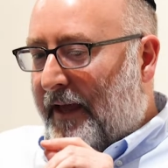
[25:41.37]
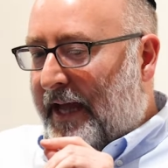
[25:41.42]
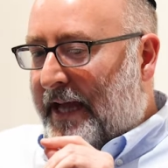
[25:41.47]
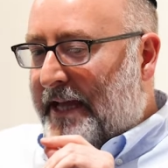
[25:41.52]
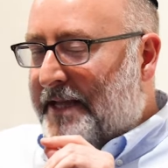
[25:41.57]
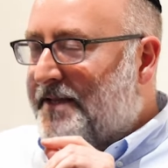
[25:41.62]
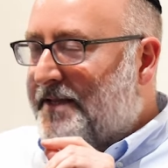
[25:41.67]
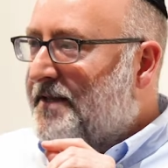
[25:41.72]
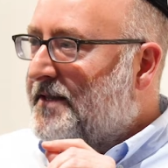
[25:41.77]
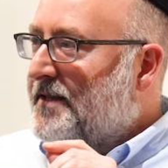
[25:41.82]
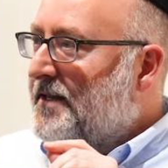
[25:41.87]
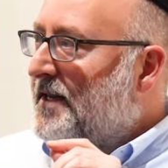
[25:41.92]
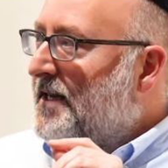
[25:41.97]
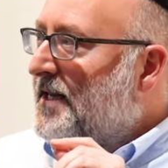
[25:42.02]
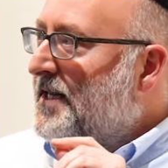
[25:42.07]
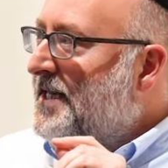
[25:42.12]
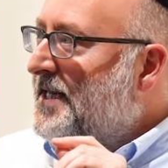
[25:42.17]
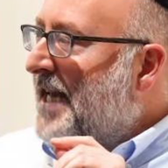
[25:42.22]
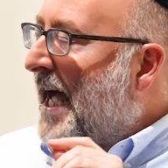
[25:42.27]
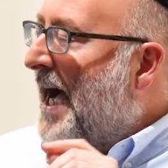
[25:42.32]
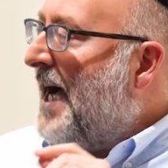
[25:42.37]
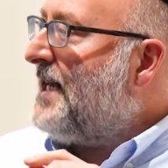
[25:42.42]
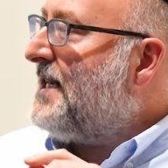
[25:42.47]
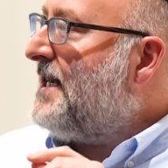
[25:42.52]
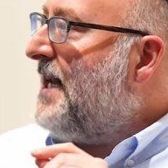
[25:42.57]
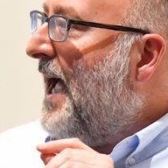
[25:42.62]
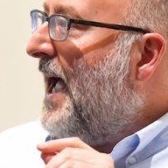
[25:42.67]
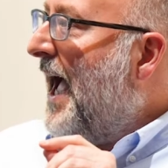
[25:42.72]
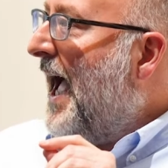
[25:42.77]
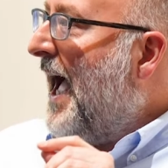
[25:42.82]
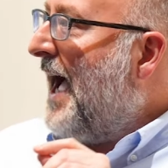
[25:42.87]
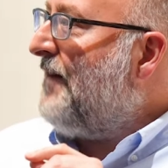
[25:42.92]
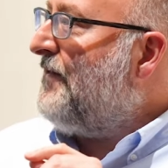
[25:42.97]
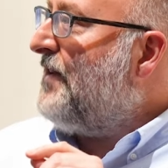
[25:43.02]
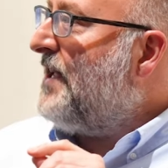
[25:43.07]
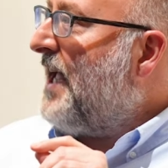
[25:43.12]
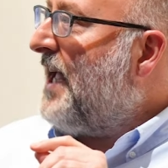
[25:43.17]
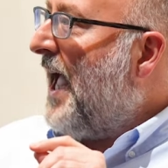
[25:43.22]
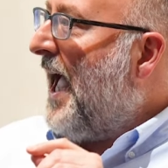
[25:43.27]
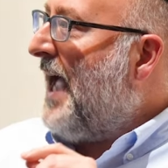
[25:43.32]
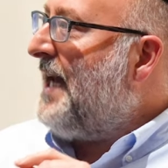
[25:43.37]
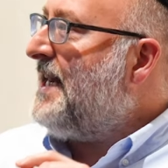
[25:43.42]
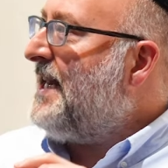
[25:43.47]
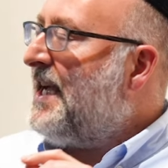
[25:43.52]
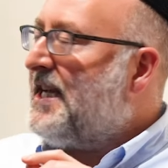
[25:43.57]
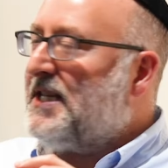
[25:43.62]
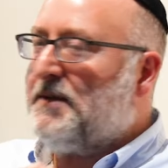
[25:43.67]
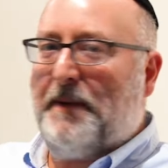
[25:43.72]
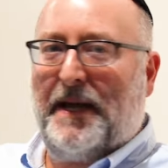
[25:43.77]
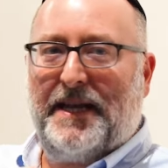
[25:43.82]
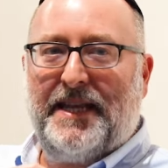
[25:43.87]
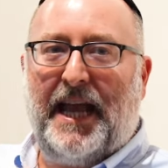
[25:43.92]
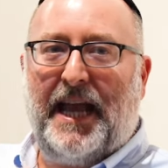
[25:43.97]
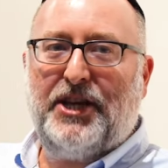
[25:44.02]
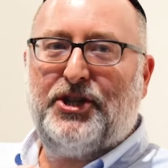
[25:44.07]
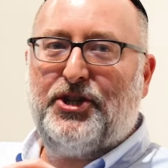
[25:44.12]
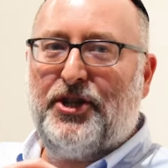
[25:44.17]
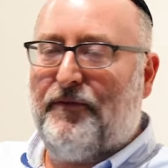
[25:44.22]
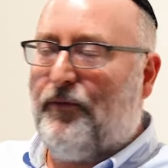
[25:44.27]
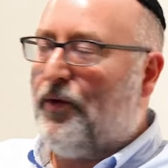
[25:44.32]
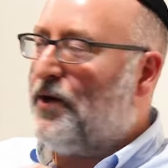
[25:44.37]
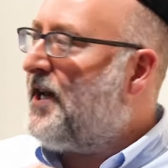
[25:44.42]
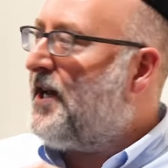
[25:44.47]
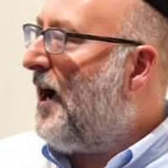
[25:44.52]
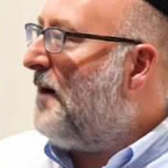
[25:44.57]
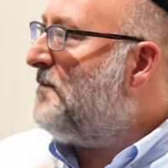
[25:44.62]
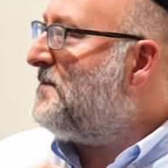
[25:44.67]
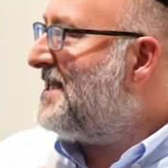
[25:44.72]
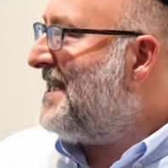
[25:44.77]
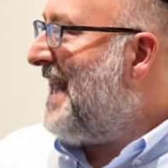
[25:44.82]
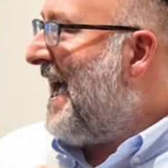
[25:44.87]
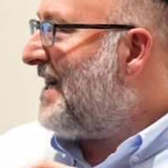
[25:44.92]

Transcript: it's not having any expectation of what comes